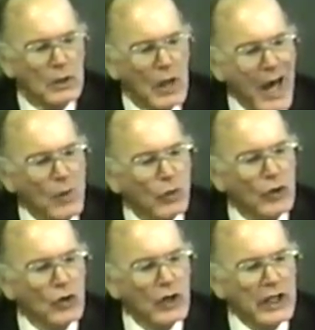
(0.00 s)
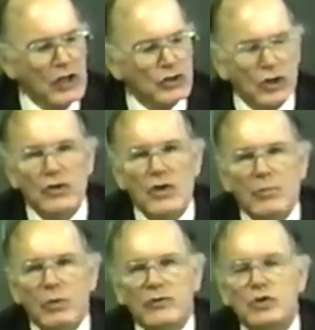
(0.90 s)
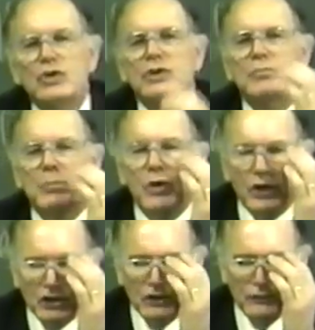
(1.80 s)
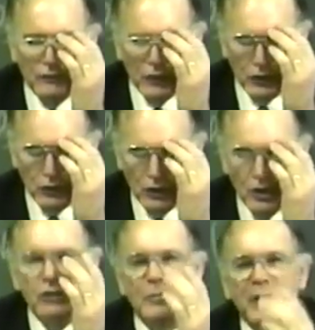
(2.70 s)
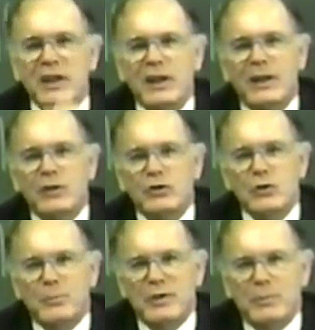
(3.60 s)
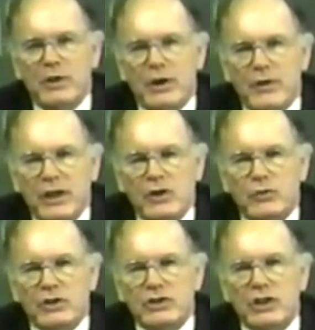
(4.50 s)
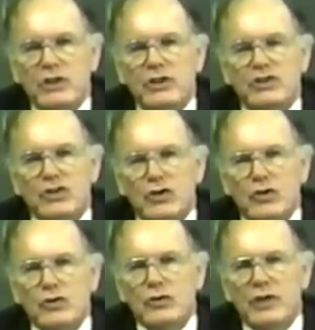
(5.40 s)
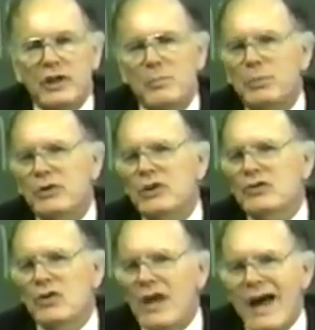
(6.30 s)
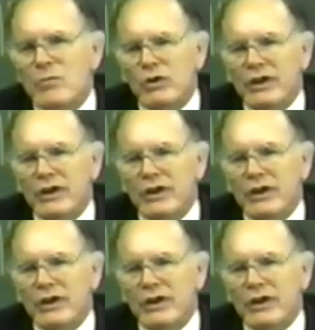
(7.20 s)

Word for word: I want to list a number of good books for you young men and you people that are interested to secure and to put in your library.